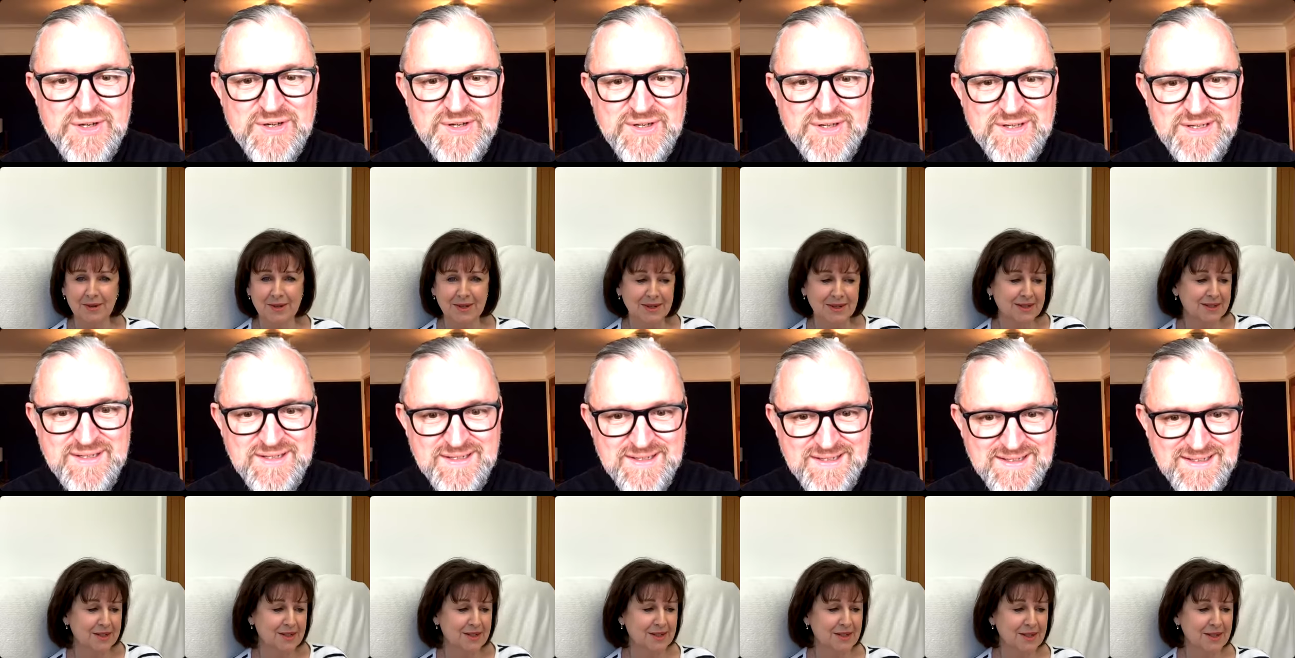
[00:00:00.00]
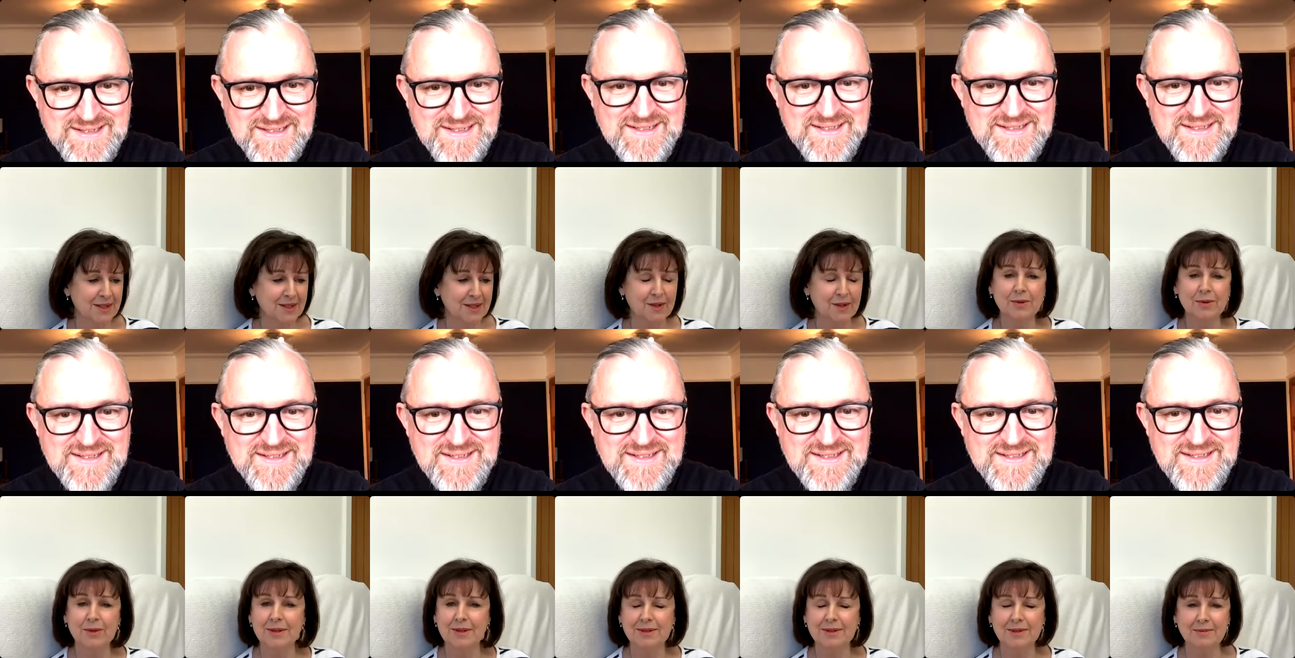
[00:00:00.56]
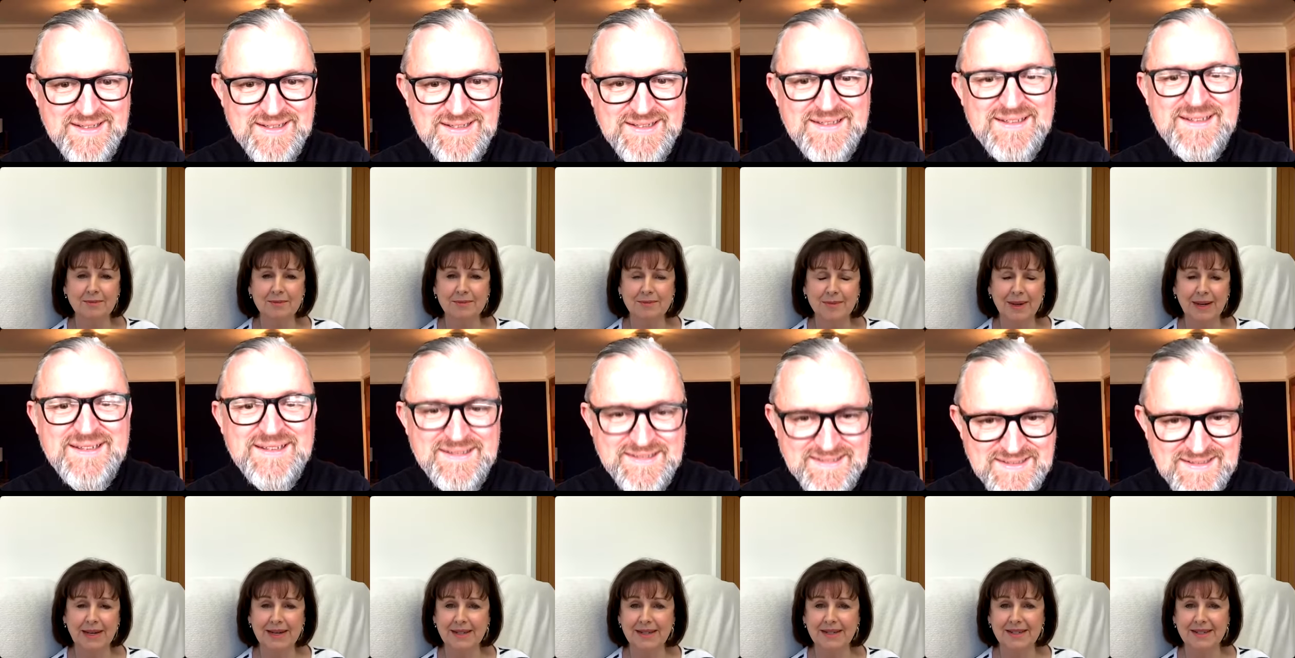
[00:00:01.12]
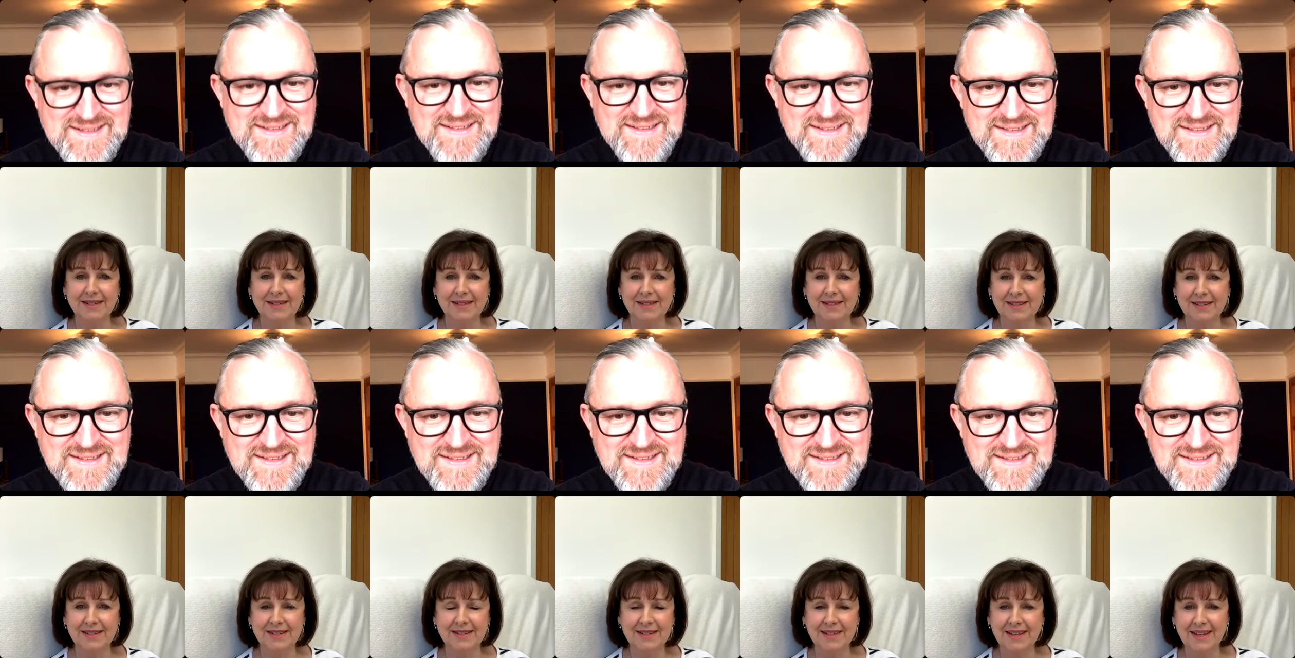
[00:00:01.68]
Speaker 1: where I can just go and paint
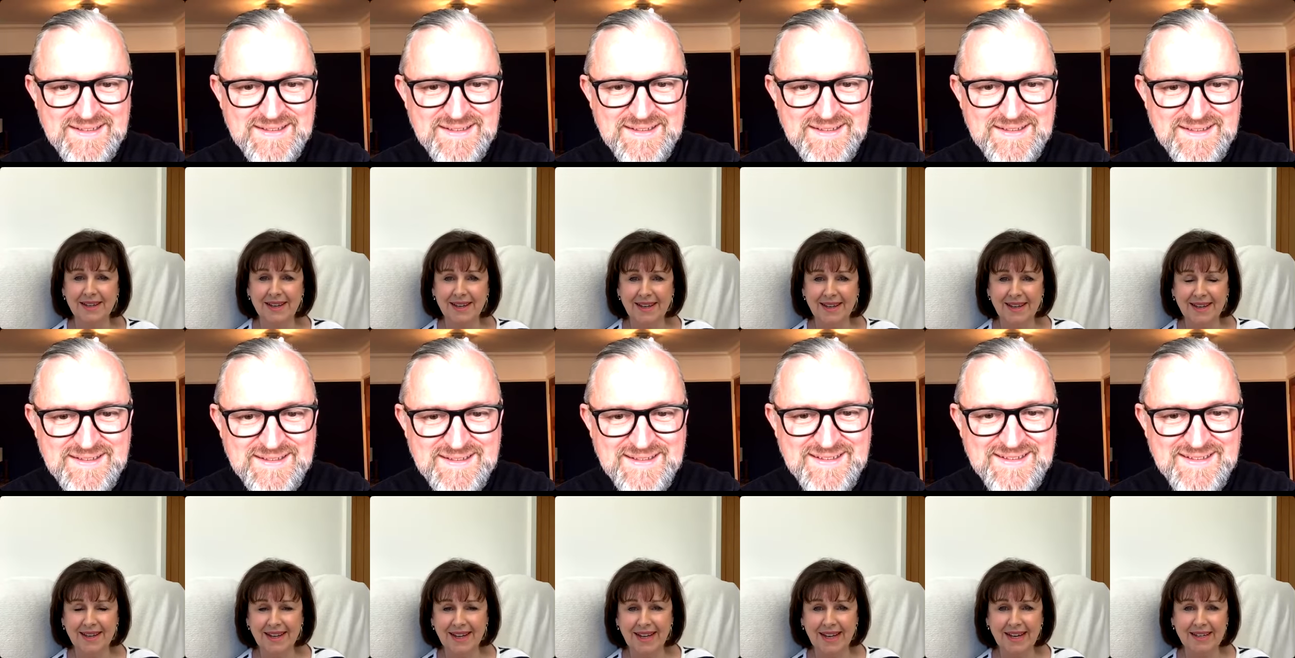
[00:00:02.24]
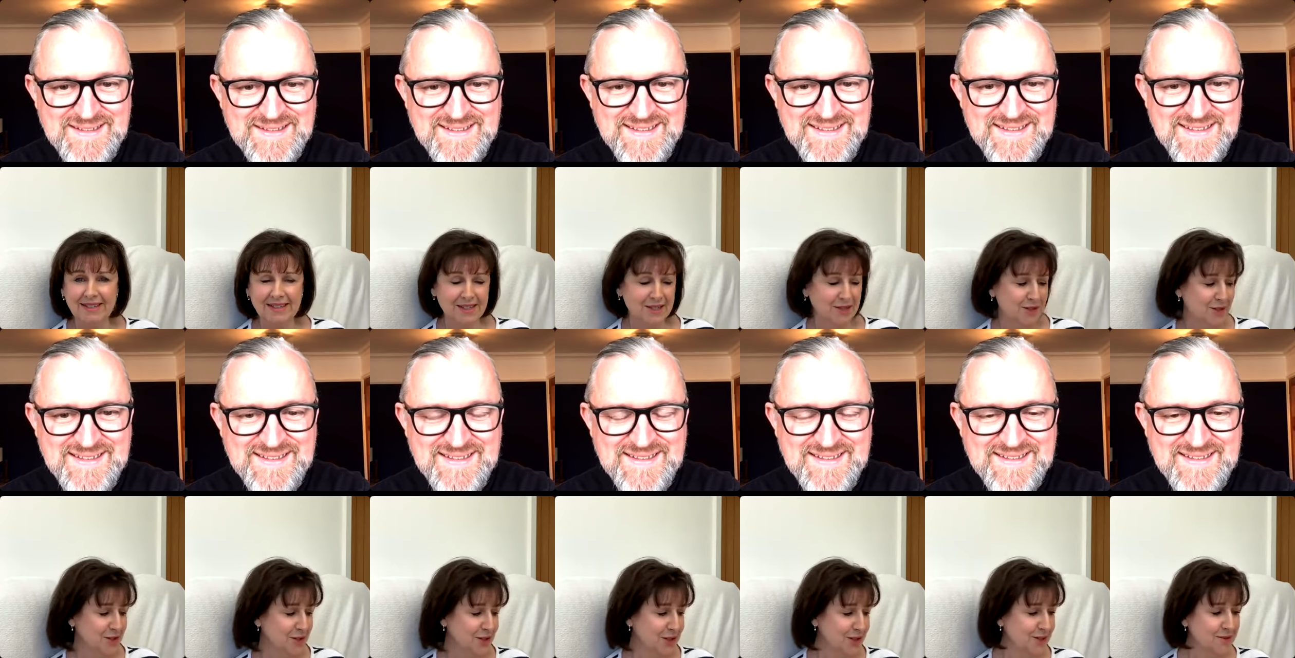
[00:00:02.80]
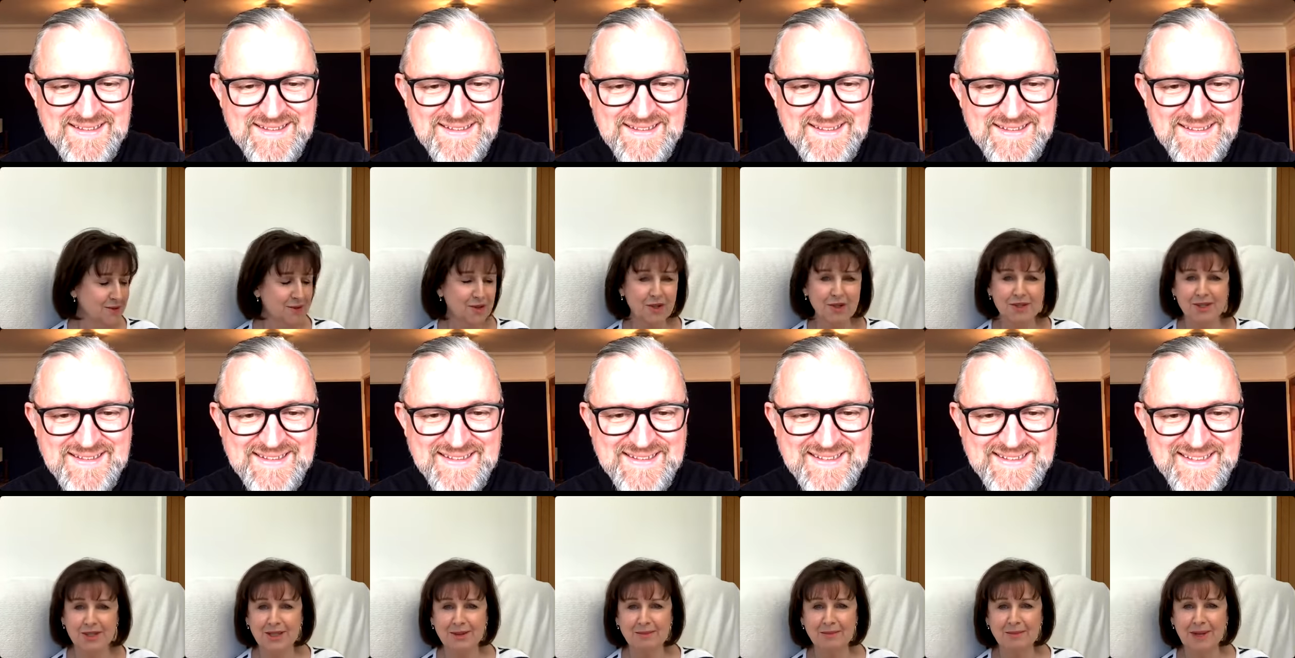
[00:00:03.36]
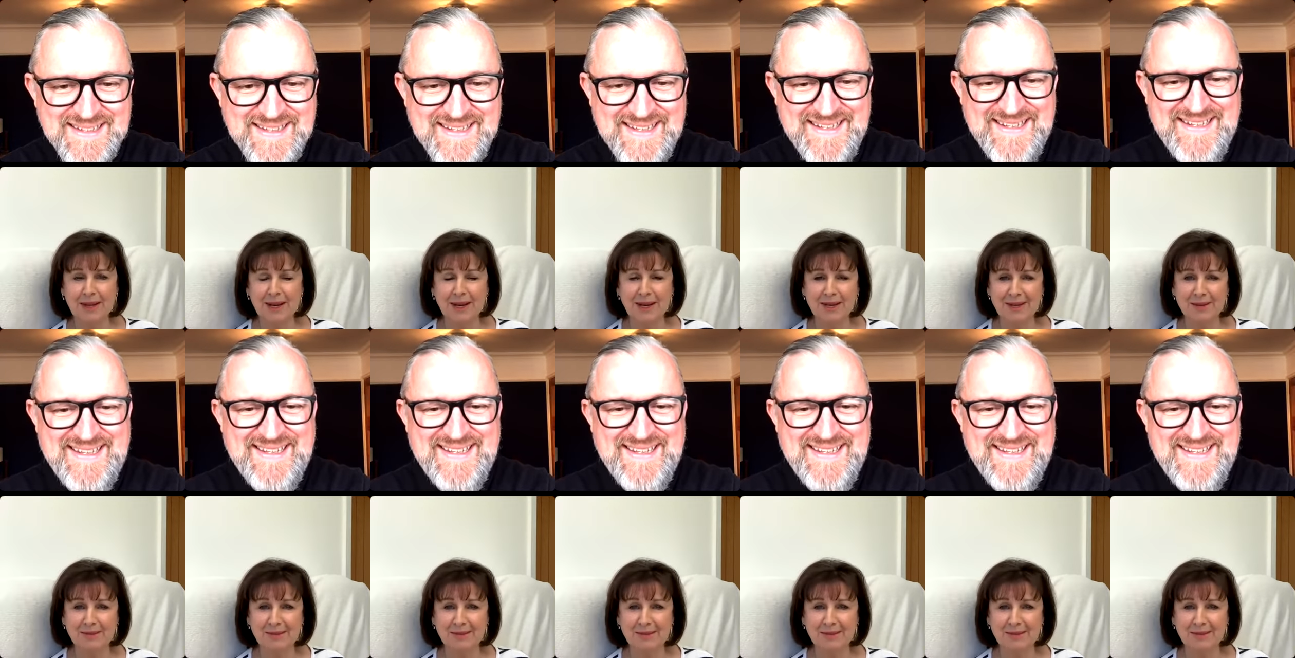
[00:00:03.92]
and Eddie usually trots in behind